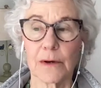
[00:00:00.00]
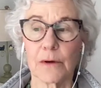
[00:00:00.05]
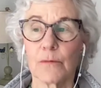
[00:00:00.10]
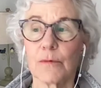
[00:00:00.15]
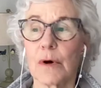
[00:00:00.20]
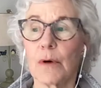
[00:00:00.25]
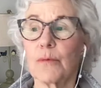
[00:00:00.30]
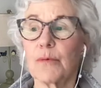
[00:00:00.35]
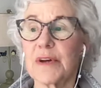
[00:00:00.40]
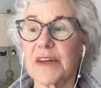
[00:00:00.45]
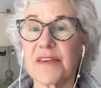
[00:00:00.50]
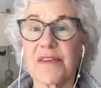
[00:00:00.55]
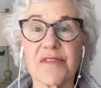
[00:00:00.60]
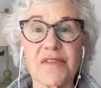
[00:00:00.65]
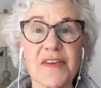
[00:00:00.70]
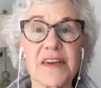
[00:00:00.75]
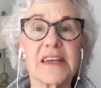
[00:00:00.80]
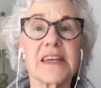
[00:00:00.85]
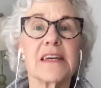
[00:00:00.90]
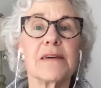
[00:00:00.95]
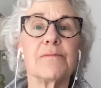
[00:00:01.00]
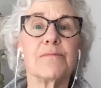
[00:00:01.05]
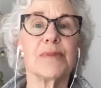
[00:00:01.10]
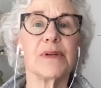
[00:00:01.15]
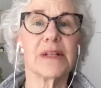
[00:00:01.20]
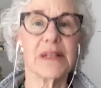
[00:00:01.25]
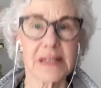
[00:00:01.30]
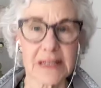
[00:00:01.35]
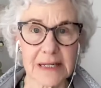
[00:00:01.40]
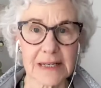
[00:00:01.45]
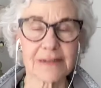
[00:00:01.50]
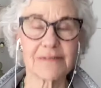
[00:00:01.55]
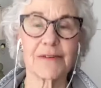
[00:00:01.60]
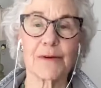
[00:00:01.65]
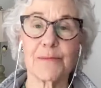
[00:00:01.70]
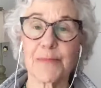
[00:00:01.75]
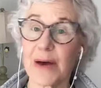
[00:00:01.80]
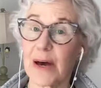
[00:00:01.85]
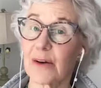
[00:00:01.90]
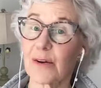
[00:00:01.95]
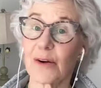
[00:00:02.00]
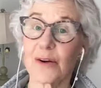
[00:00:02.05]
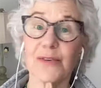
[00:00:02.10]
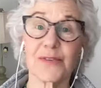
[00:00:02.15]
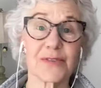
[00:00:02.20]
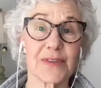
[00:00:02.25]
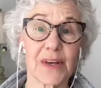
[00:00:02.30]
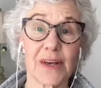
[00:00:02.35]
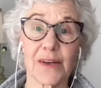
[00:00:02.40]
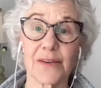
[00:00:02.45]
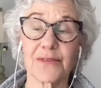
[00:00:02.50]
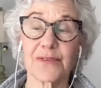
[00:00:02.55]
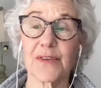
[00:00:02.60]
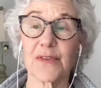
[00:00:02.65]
what we think and believe about ourselves